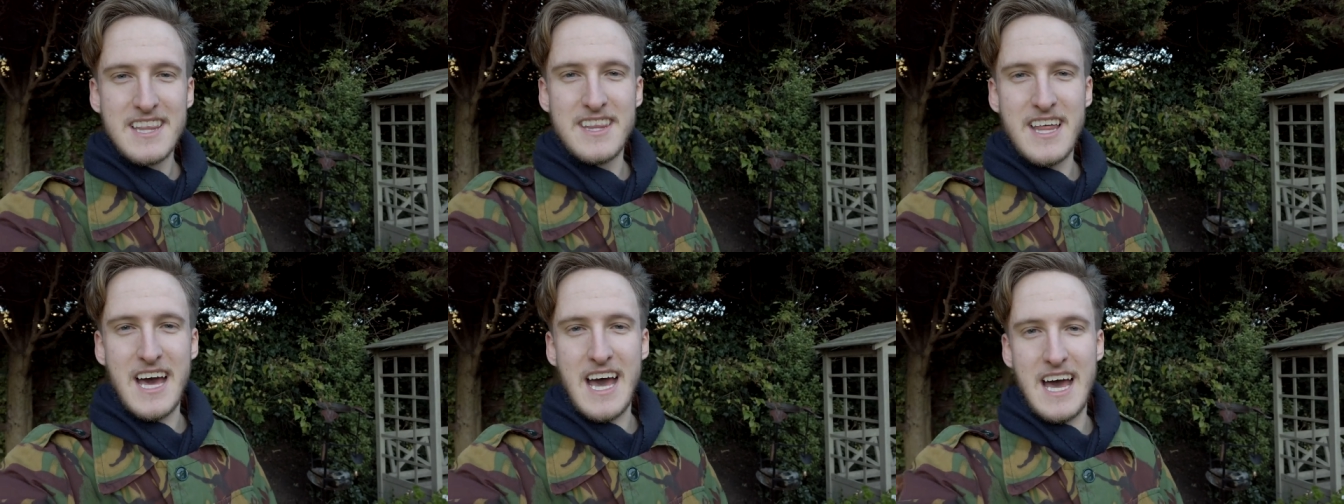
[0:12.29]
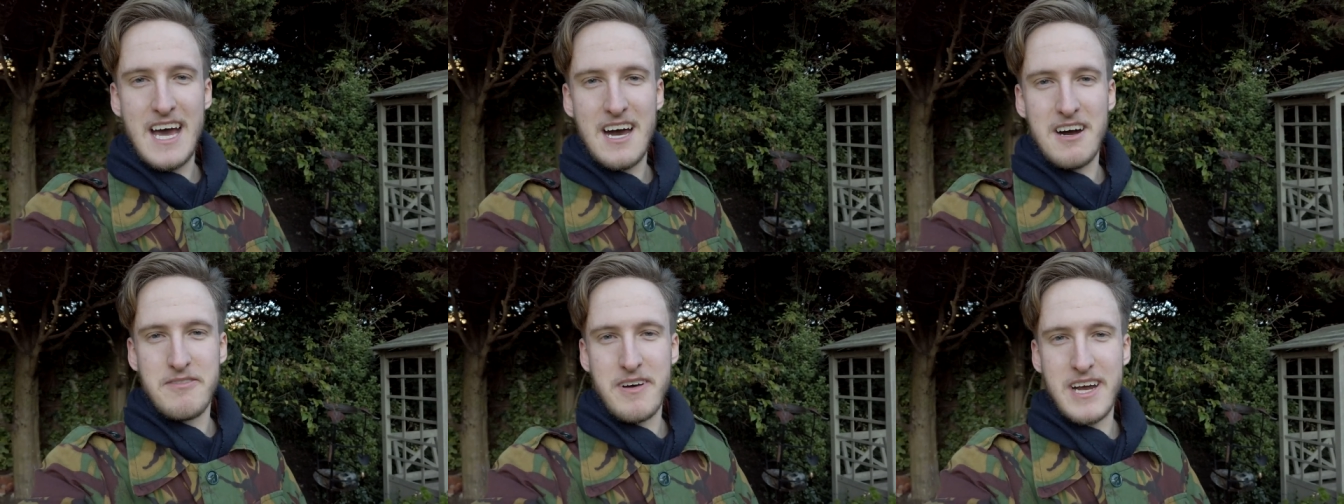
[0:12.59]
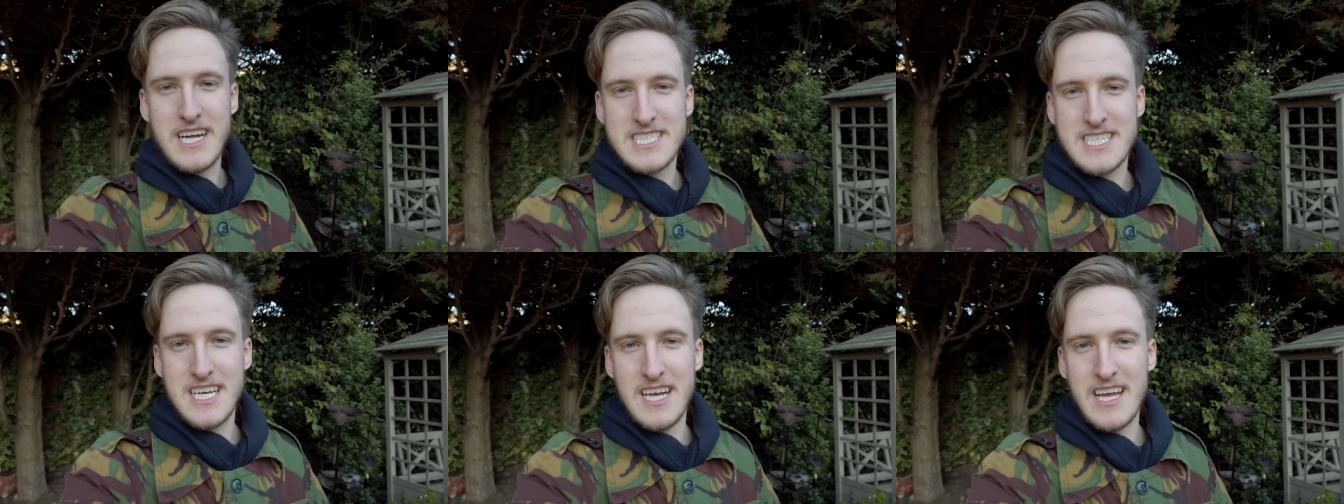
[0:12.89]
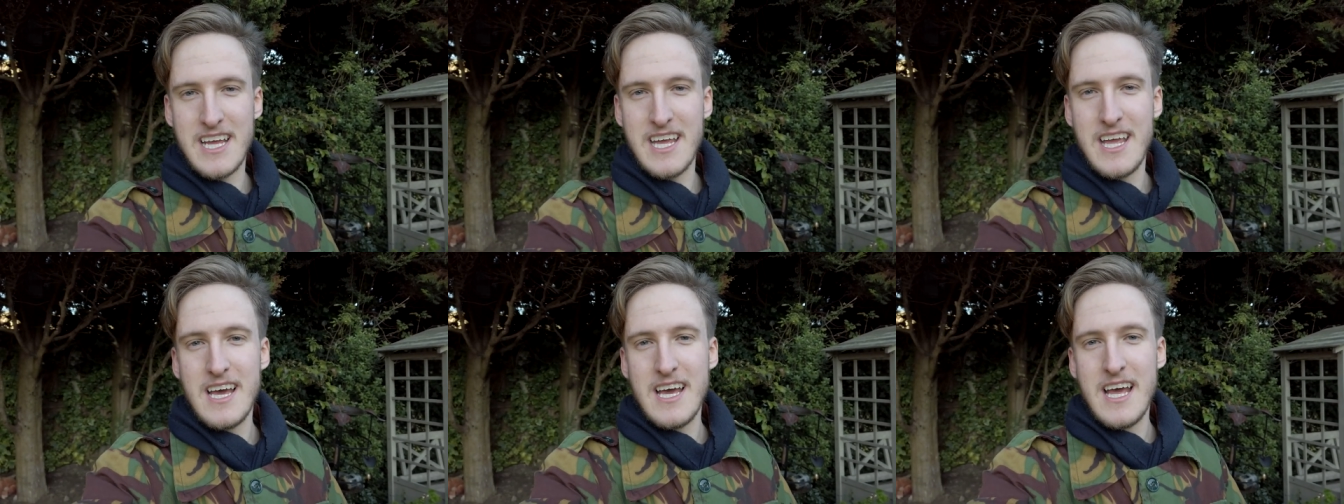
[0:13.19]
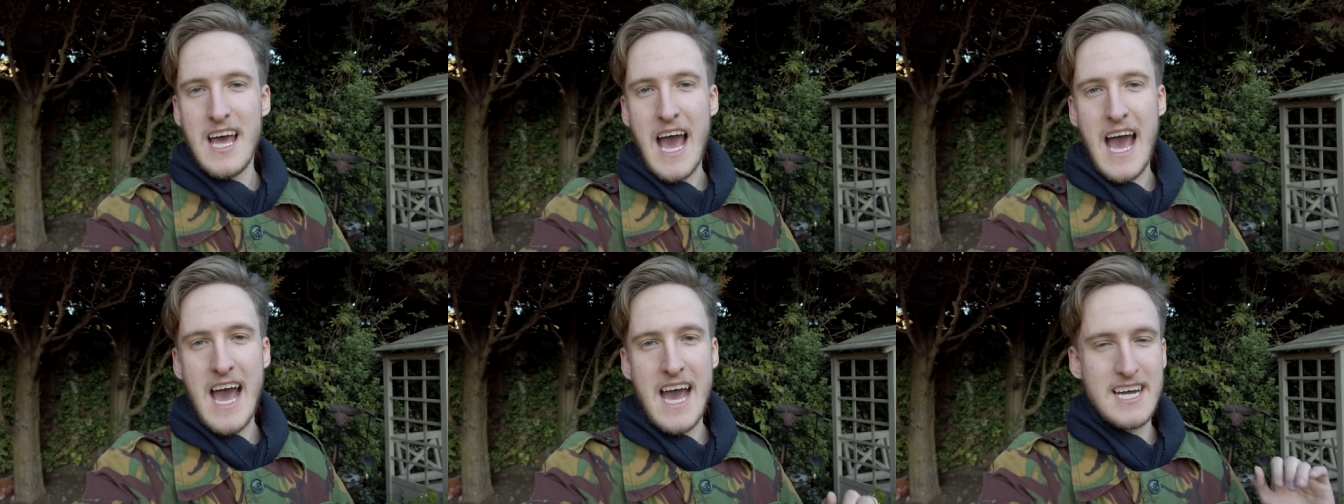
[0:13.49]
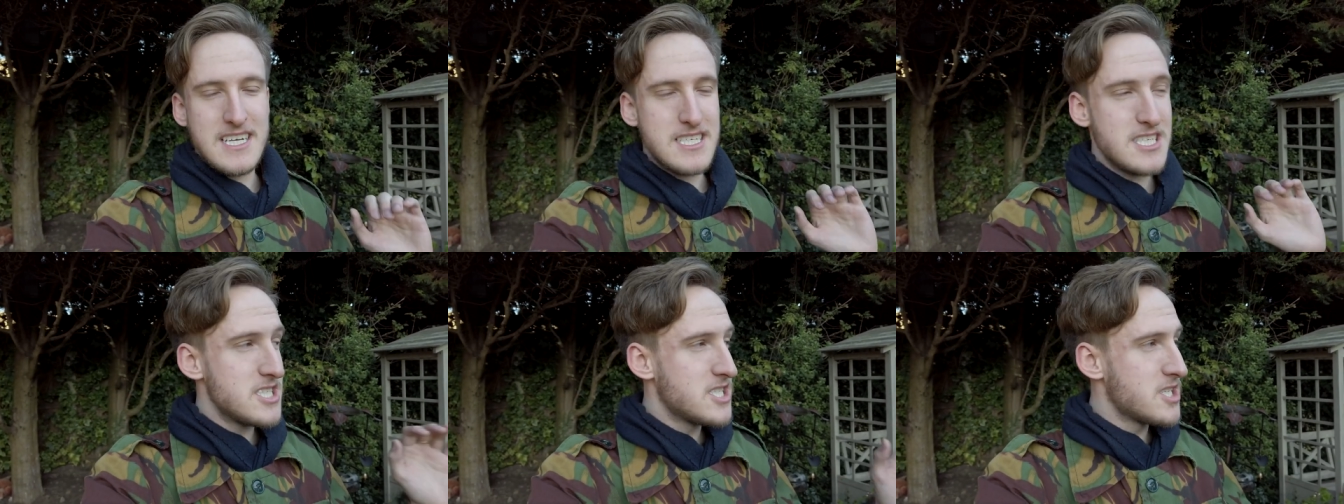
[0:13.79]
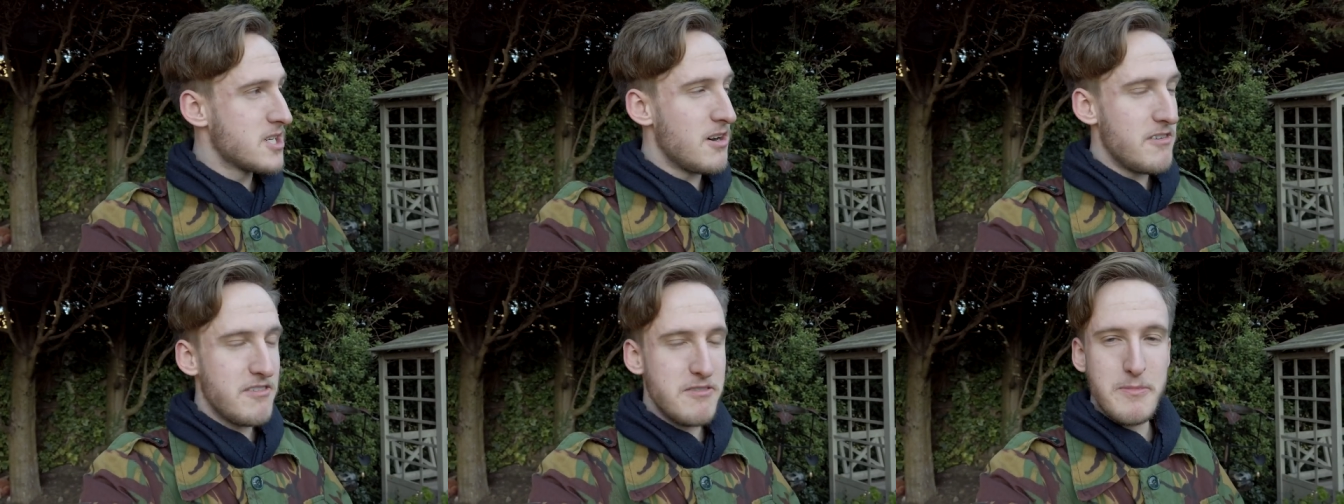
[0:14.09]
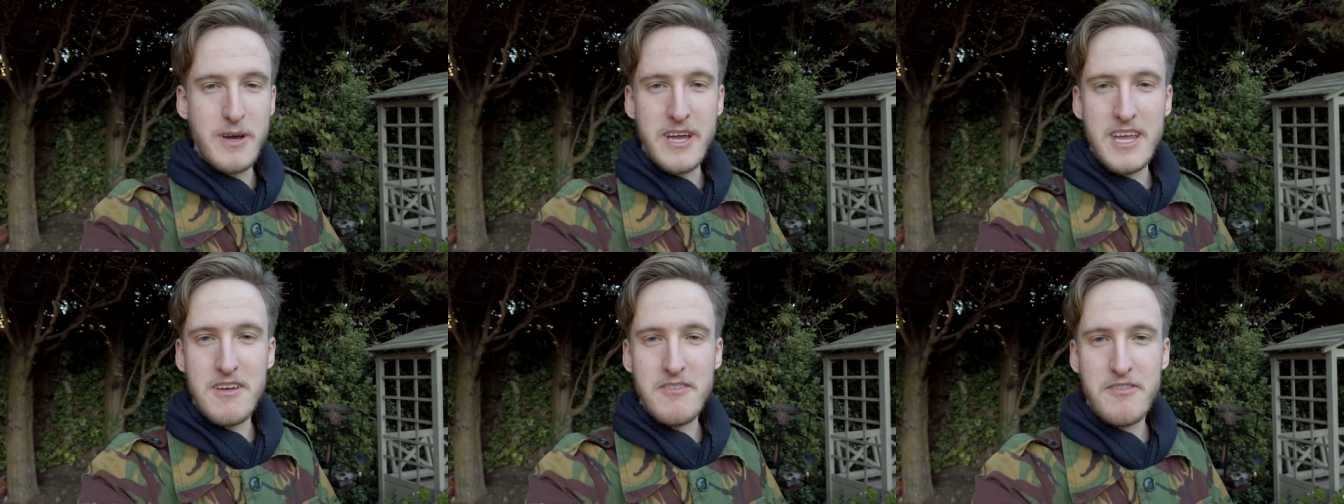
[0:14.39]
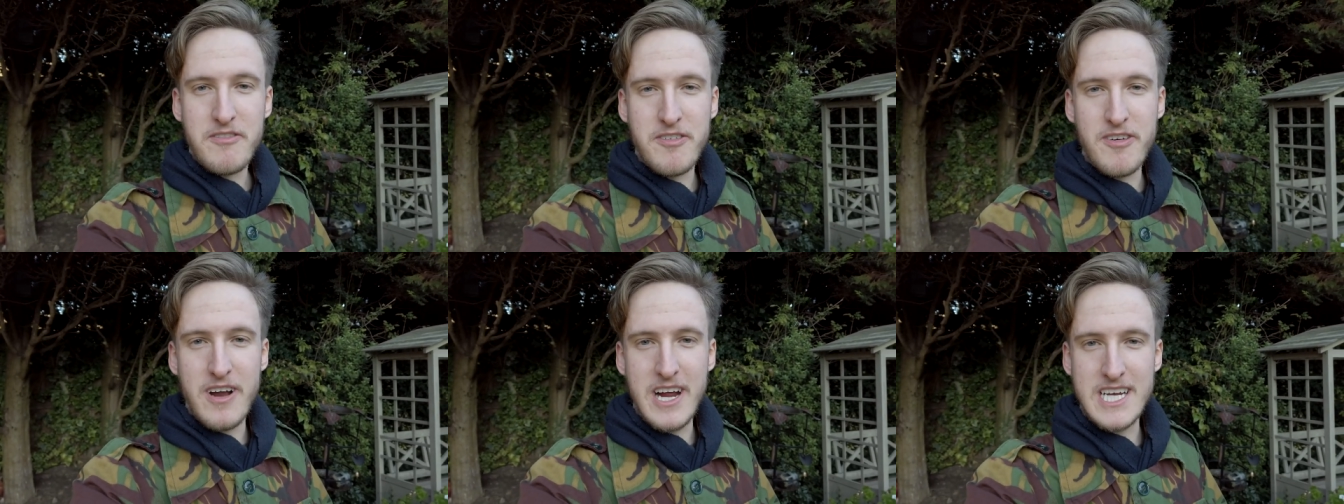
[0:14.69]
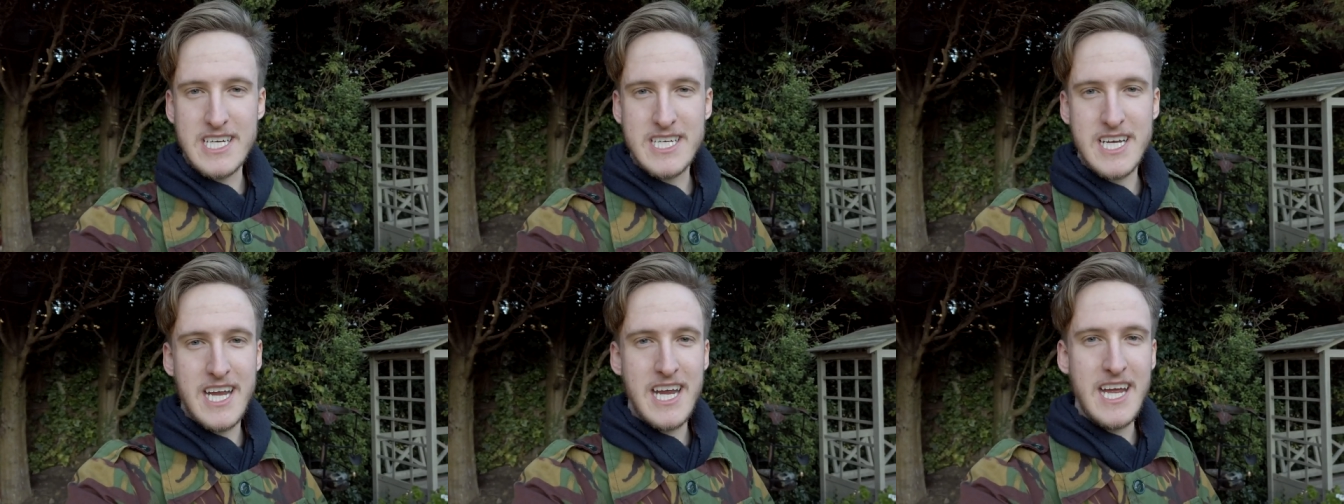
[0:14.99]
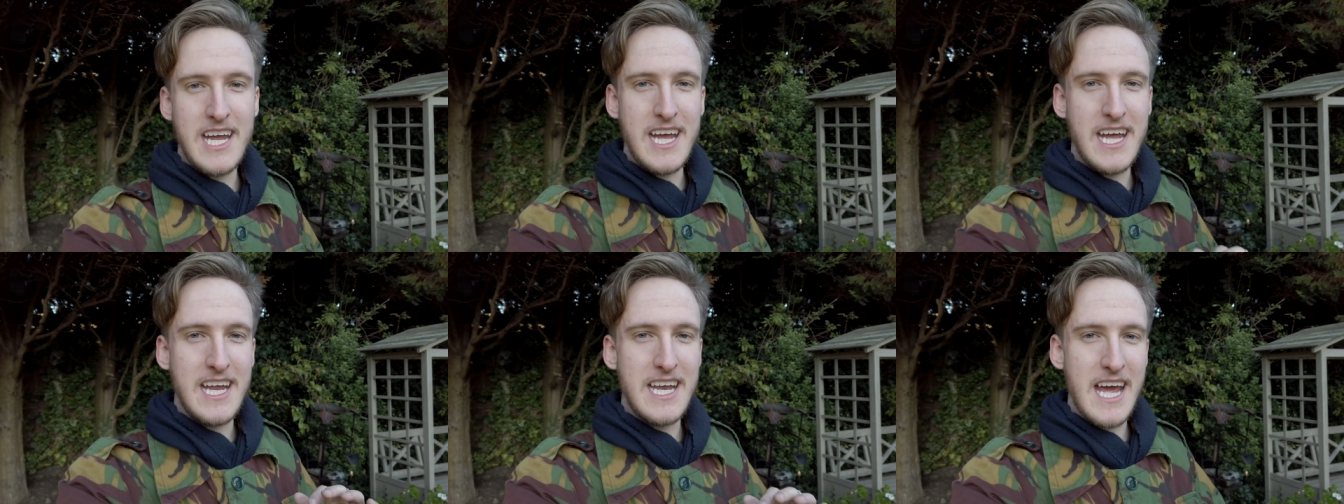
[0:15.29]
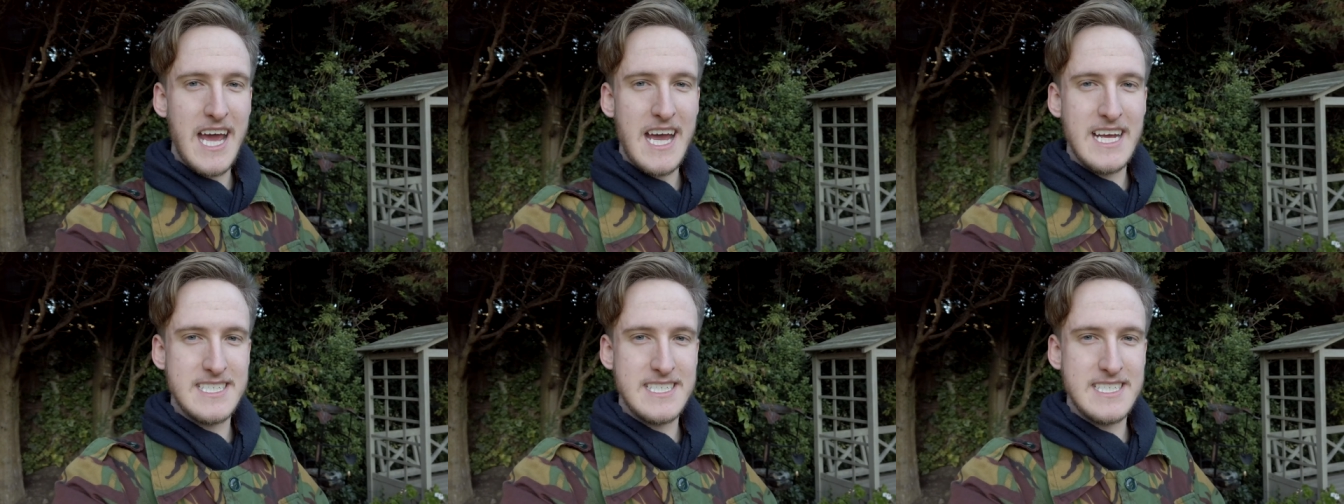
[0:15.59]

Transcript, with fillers: that I've actually had shot for me fresh here in